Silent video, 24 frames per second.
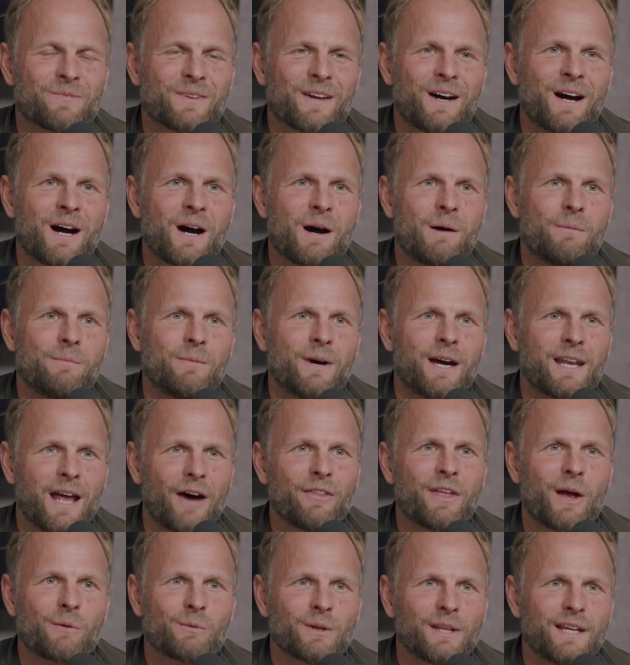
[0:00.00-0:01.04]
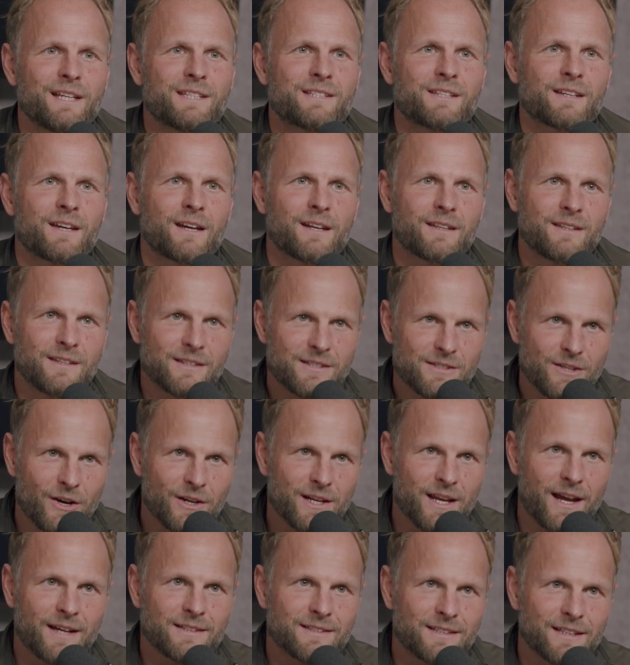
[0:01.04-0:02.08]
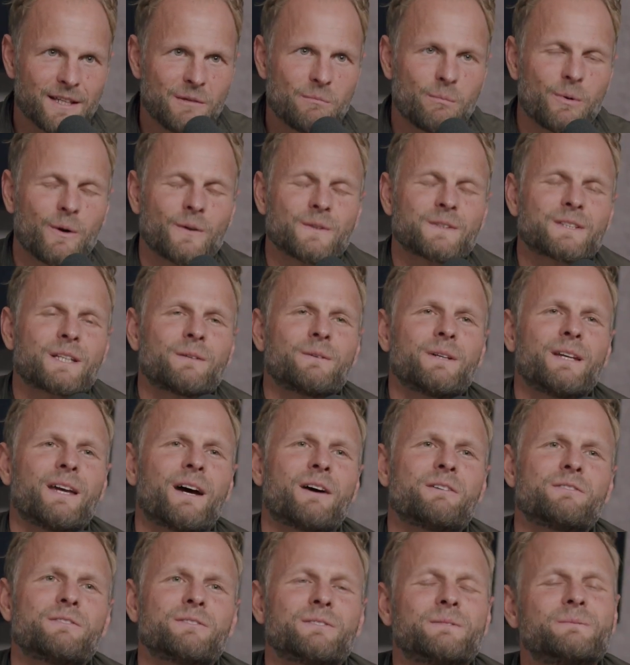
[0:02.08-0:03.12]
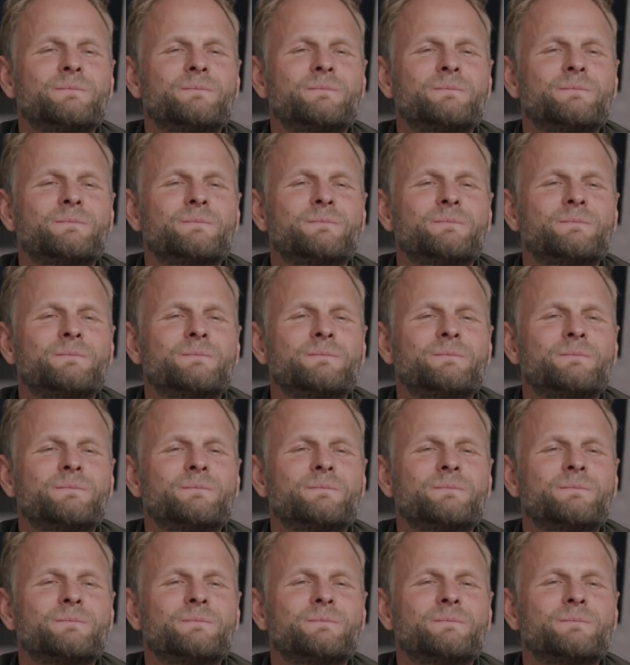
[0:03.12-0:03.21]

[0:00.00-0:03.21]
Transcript: and how that relates to kind of this sarcastic impulse that we have?